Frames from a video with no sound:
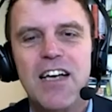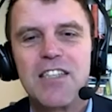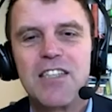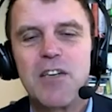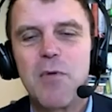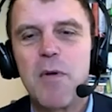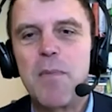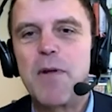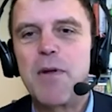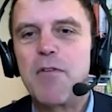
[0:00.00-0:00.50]

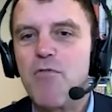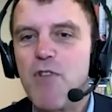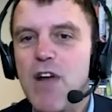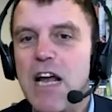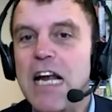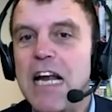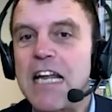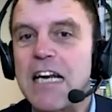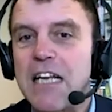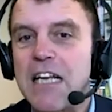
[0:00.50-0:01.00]
So we've been
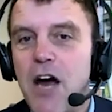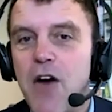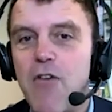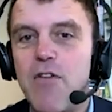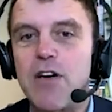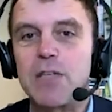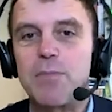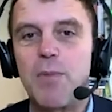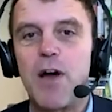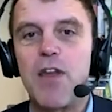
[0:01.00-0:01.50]
really
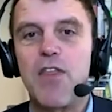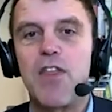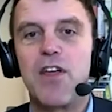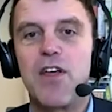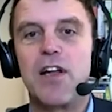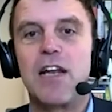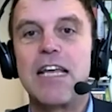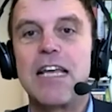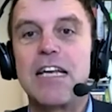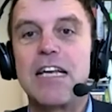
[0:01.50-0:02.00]
encouraged by
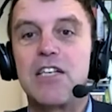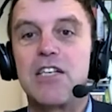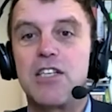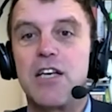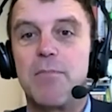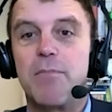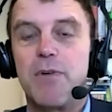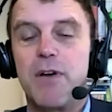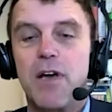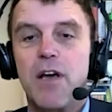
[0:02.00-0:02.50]
the
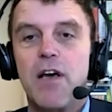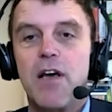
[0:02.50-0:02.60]
leadership